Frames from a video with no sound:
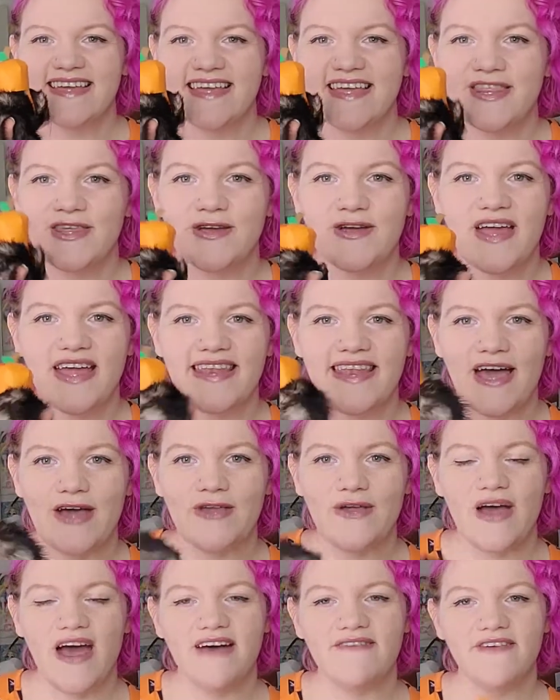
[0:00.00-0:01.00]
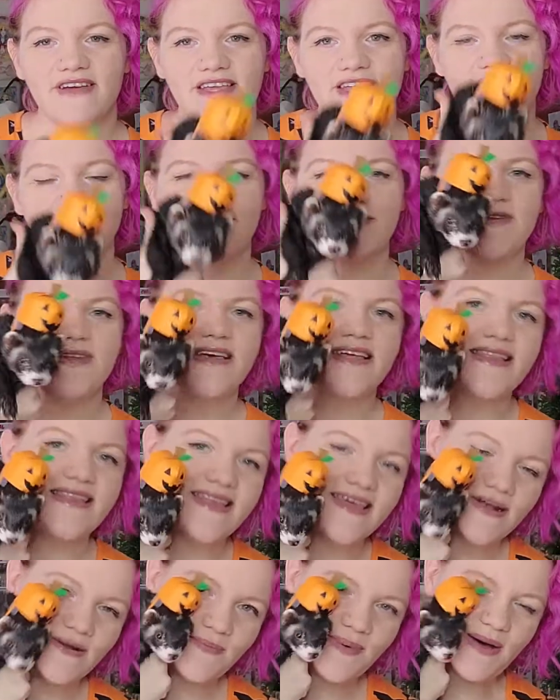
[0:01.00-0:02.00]
either, and now you have a cute
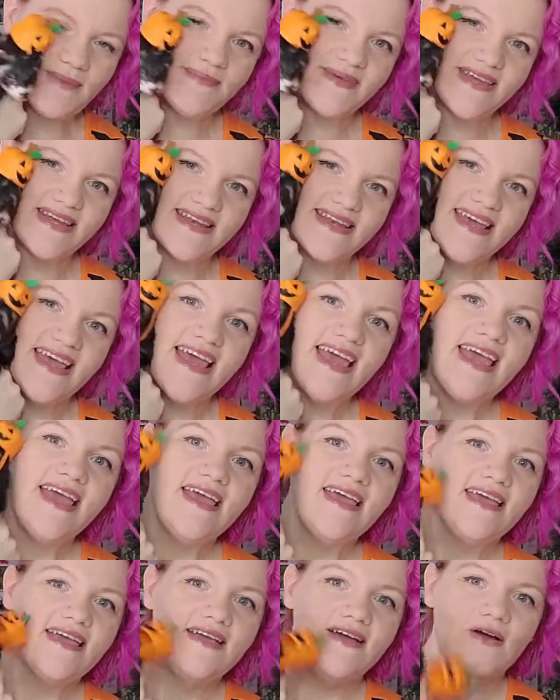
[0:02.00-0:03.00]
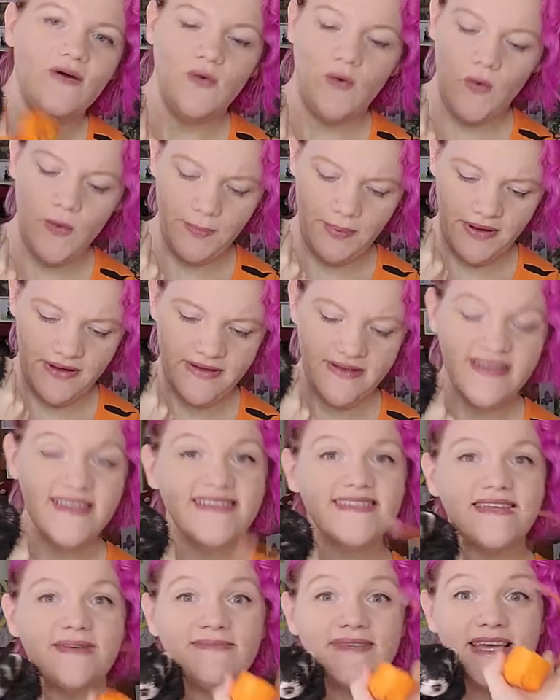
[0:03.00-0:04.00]
little pumpkin. Whoop.
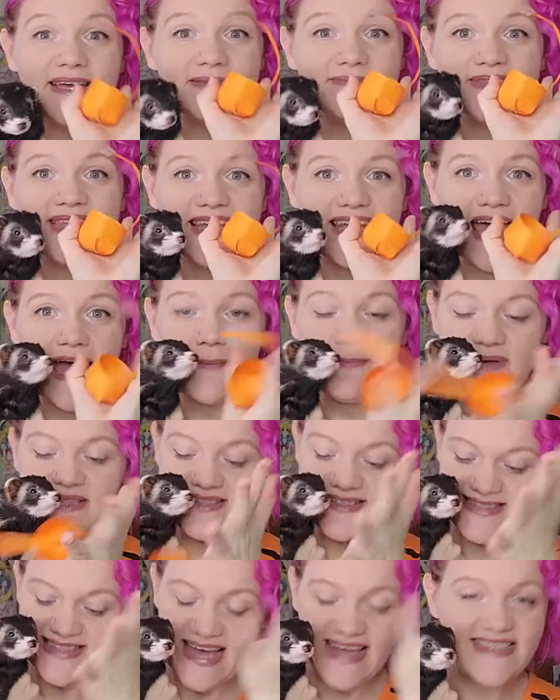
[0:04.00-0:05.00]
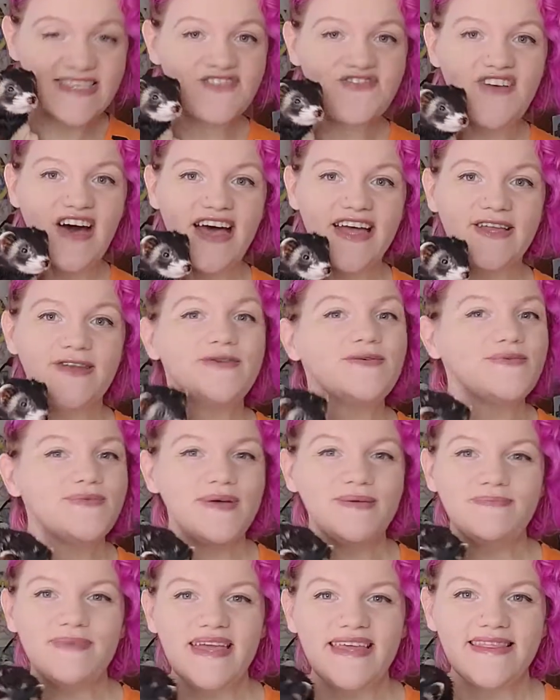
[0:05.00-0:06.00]
Sometimes that happens. That's fine. We
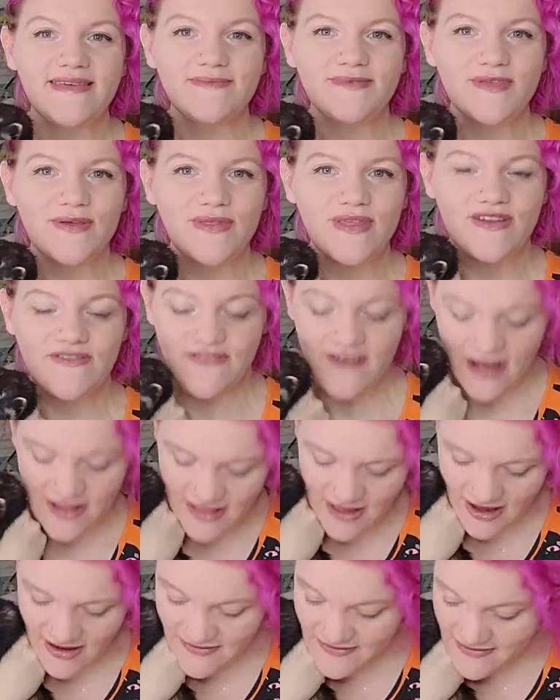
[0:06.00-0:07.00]
made them so they'd fall off.